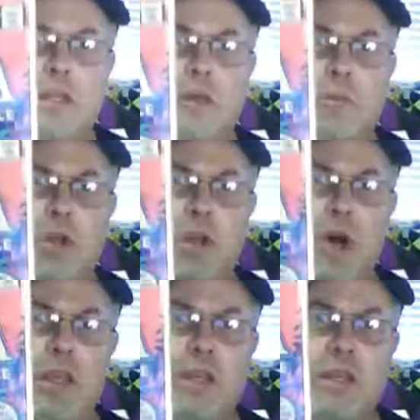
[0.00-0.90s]
number
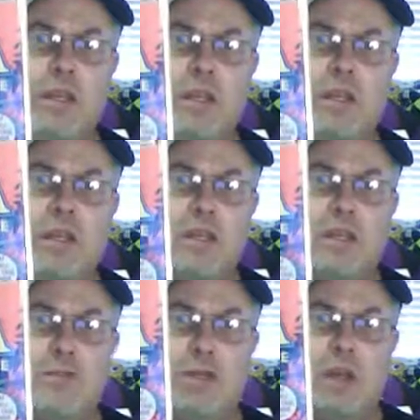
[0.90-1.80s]
9,
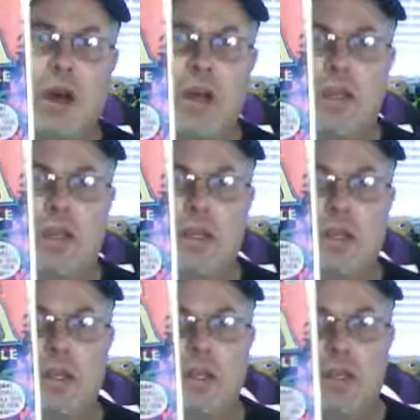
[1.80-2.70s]
number 9,
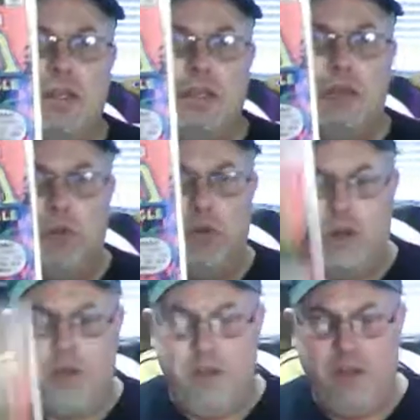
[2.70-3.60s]
number
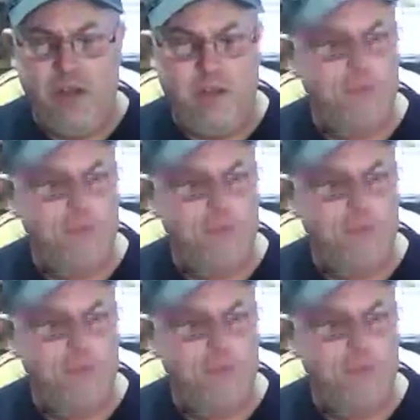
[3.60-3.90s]
9,